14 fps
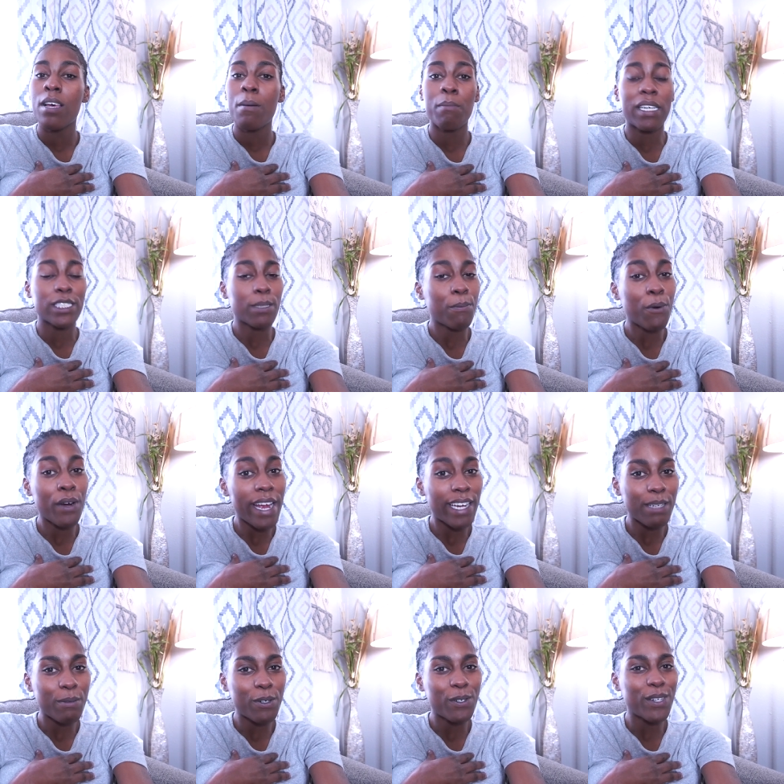my support
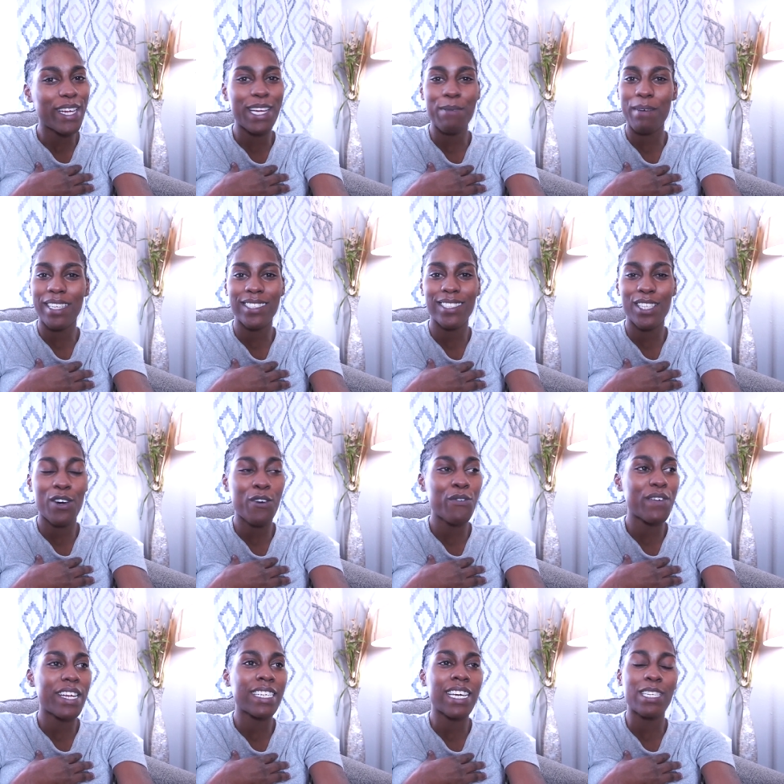animal and myself,
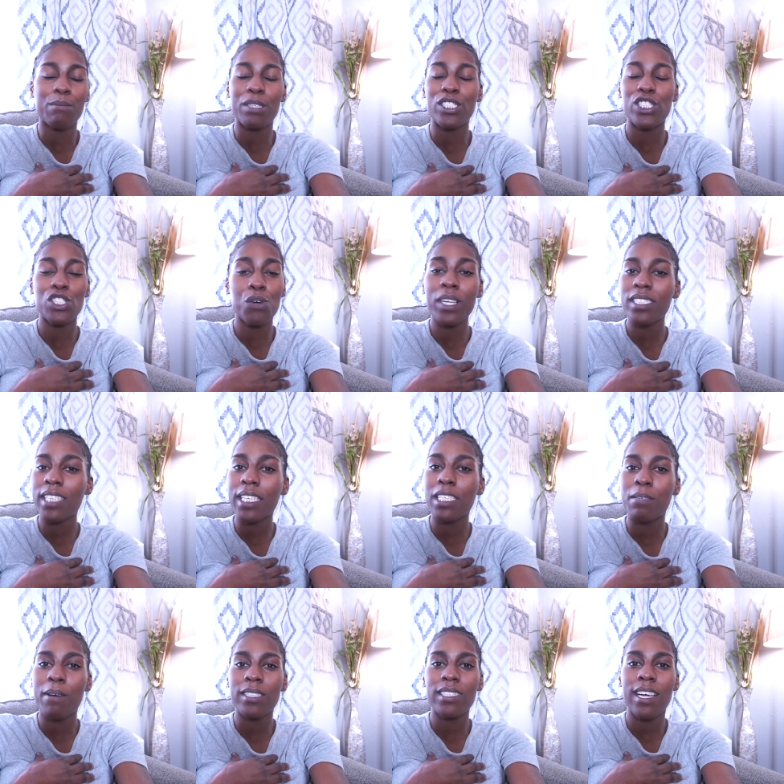and I am so excited
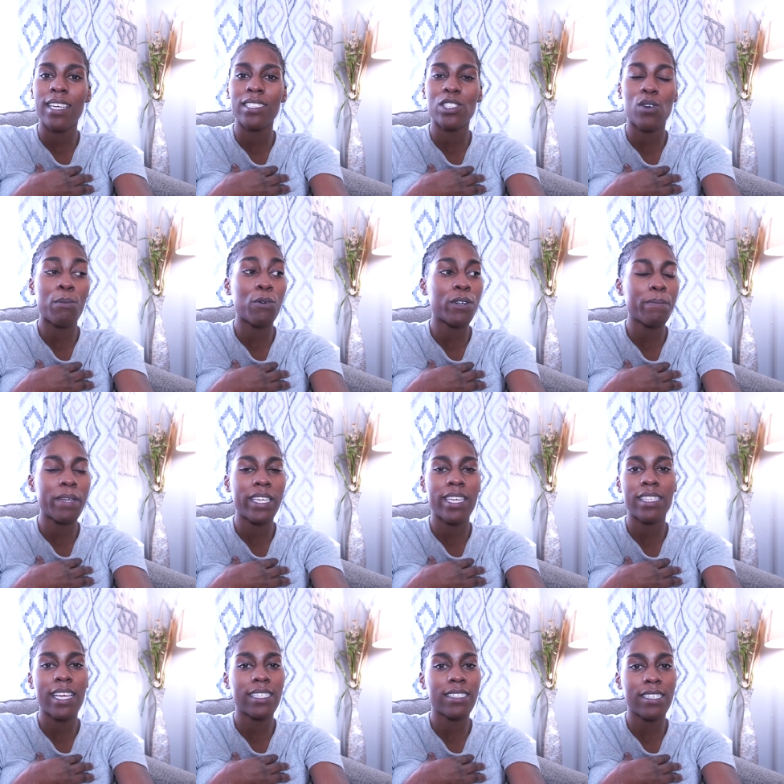about that. So I'm going to be
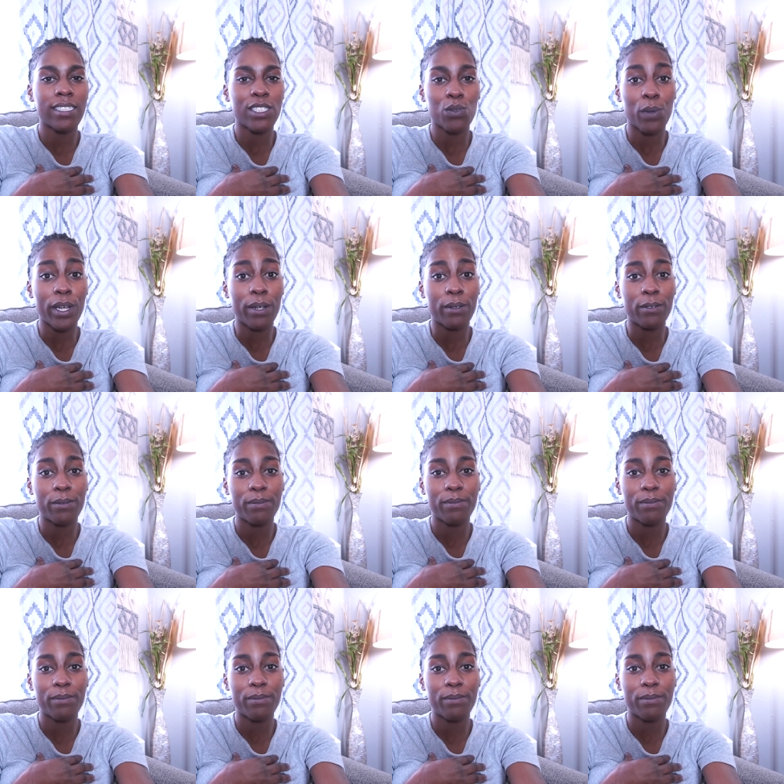getting that done as well.